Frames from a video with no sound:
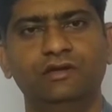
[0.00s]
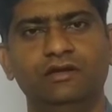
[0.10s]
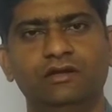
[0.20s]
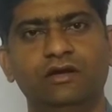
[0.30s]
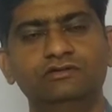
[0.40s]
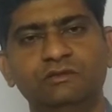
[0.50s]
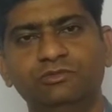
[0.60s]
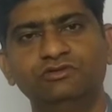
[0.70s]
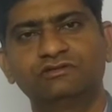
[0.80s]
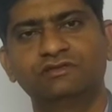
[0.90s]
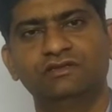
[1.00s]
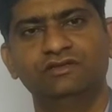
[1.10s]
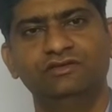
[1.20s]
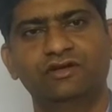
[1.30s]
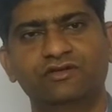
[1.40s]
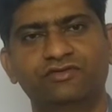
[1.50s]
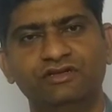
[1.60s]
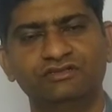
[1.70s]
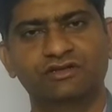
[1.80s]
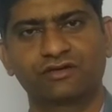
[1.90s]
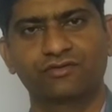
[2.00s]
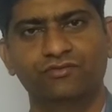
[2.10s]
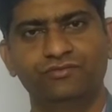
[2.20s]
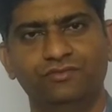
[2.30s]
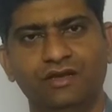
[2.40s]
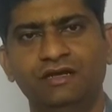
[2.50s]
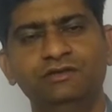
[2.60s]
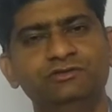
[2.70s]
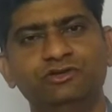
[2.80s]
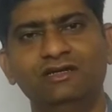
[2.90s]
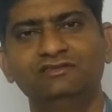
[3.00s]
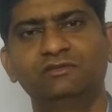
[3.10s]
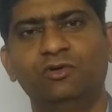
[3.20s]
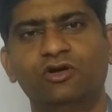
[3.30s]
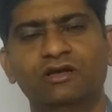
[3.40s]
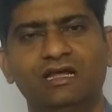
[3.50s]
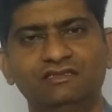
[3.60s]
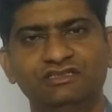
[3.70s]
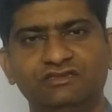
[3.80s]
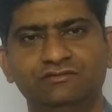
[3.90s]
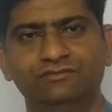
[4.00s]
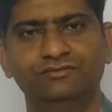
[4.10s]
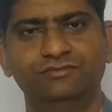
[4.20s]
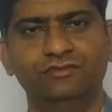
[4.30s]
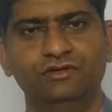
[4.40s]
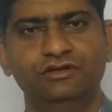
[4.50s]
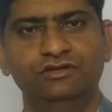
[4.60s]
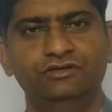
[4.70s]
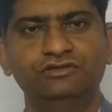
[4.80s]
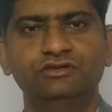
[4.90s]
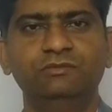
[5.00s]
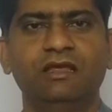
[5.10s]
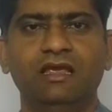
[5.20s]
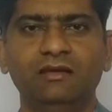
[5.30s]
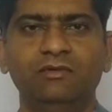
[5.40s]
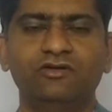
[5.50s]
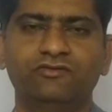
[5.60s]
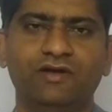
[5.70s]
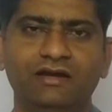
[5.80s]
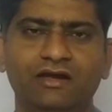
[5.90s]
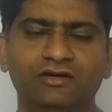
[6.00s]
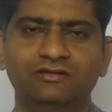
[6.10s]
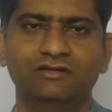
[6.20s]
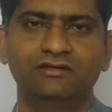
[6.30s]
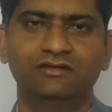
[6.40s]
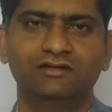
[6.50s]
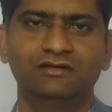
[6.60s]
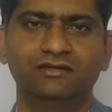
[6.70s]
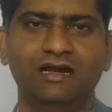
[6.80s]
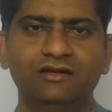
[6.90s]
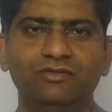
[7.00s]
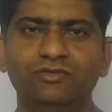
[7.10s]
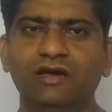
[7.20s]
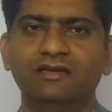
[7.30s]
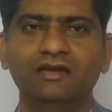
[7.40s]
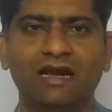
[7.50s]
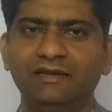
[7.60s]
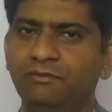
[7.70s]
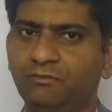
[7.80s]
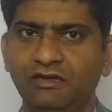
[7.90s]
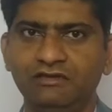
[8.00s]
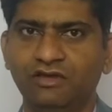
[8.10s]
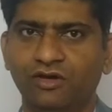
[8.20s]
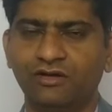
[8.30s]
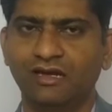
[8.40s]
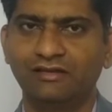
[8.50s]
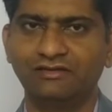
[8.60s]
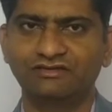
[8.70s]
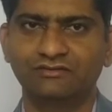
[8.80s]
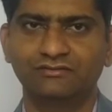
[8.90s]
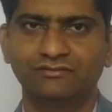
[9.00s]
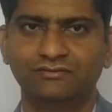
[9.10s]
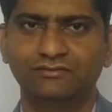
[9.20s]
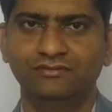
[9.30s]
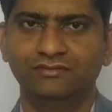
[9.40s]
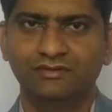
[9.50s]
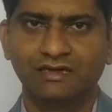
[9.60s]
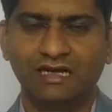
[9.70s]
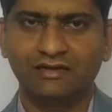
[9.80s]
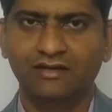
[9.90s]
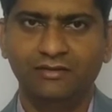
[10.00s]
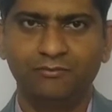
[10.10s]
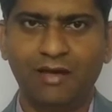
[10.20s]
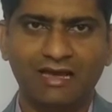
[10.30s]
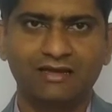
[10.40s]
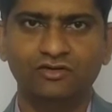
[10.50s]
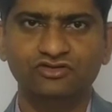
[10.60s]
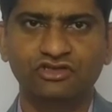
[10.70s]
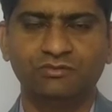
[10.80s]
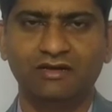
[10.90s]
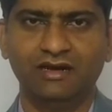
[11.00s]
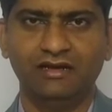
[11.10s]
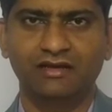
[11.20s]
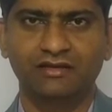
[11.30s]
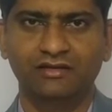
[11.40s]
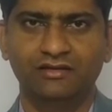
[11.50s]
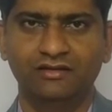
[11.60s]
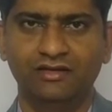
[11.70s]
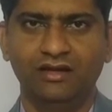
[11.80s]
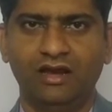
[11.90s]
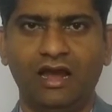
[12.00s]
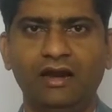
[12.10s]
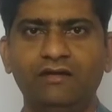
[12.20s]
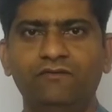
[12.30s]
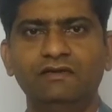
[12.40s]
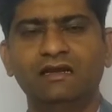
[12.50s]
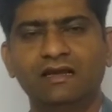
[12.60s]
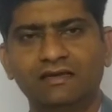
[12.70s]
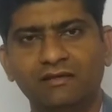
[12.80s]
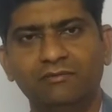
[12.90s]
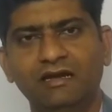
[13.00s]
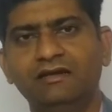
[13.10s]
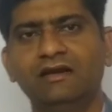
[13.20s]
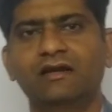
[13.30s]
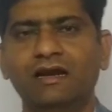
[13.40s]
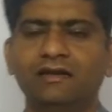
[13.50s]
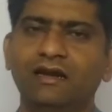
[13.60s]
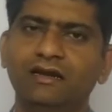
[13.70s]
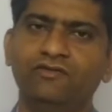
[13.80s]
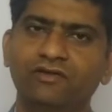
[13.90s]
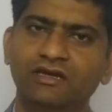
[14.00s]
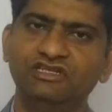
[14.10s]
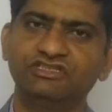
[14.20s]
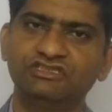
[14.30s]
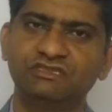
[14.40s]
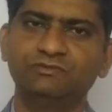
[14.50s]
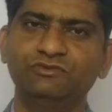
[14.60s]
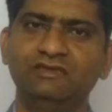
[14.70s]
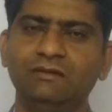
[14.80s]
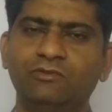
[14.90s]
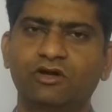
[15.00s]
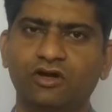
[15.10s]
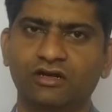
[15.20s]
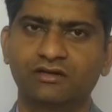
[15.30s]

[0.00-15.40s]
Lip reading: Now suppose you are a fresher and you join some organization. You should be able to find out that who are the right people in the organization. That background should be ready. And whether I can maintain right kind of relationship with them or not.